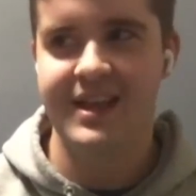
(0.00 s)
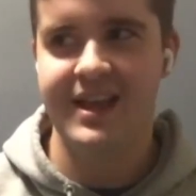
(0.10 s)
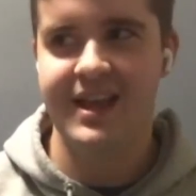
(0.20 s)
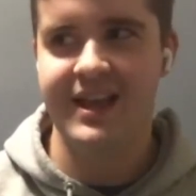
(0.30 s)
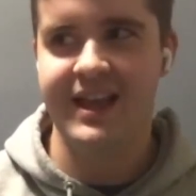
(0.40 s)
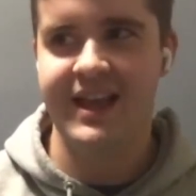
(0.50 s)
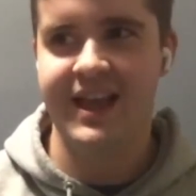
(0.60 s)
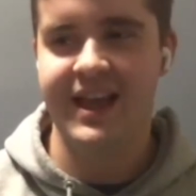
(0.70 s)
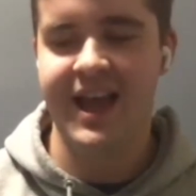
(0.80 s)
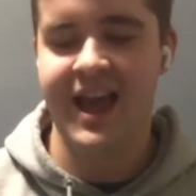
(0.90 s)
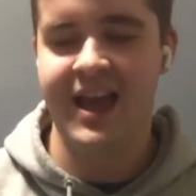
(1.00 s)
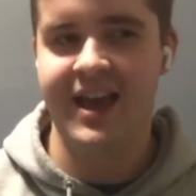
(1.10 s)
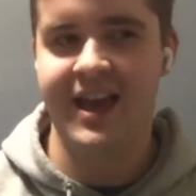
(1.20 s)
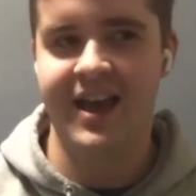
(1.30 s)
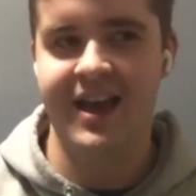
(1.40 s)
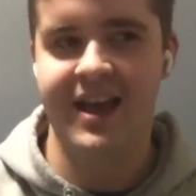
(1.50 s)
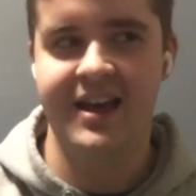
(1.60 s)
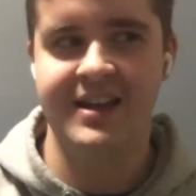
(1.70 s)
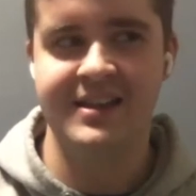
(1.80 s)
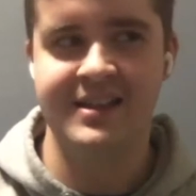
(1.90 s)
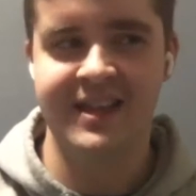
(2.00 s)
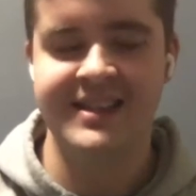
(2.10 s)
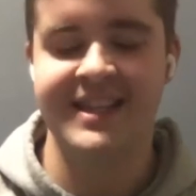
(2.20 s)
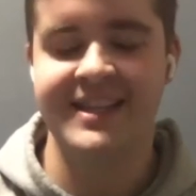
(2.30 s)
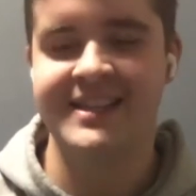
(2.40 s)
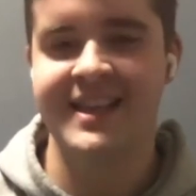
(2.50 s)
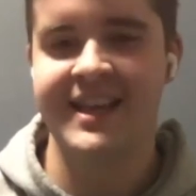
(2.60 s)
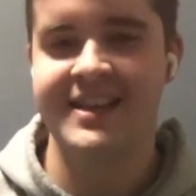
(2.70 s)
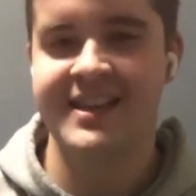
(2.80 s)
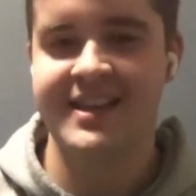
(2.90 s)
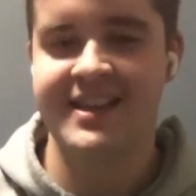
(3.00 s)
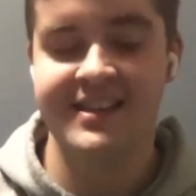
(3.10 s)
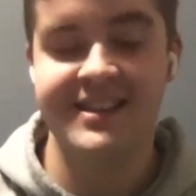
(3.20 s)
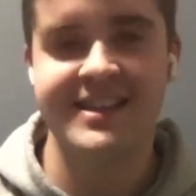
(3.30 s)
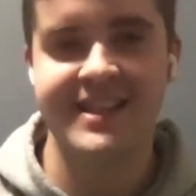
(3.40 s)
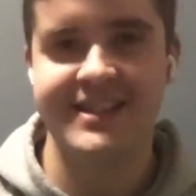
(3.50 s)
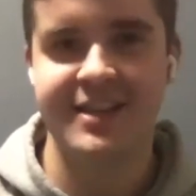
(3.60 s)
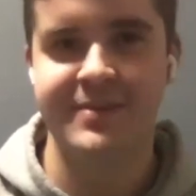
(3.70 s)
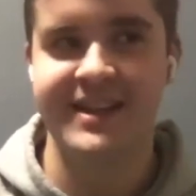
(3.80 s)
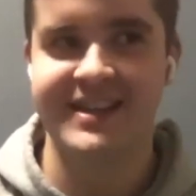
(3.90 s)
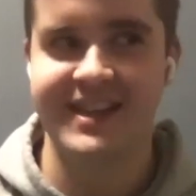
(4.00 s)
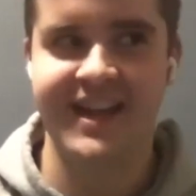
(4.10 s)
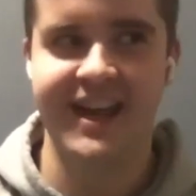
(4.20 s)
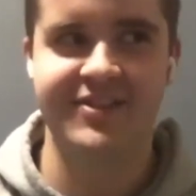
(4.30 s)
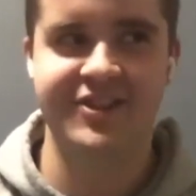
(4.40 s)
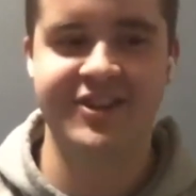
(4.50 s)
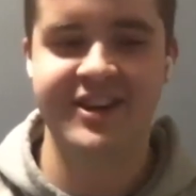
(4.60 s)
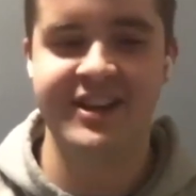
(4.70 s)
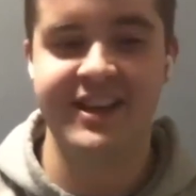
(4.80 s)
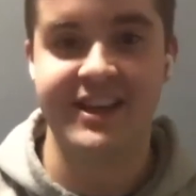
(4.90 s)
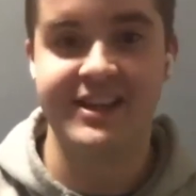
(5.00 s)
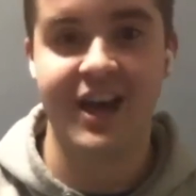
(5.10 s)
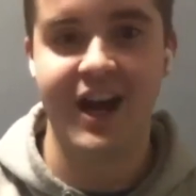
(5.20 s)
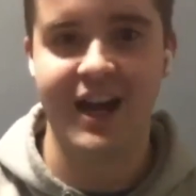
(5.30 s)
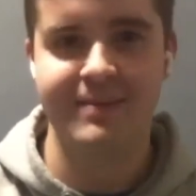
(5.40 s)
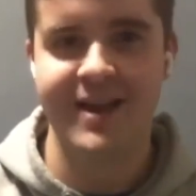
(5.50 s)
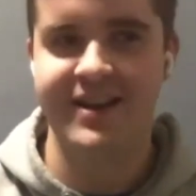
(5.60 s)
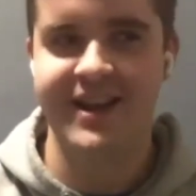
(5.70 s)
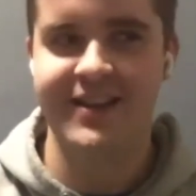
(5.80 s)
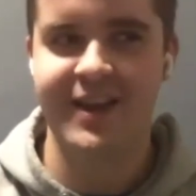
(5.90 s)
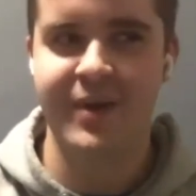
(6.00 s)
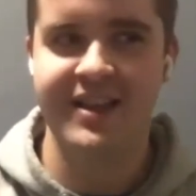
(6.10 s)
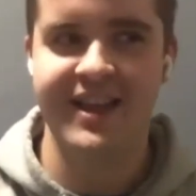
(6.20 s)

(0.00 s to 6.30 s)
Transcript: like like since like the since the SLP didn't ever really like talk about it in that way,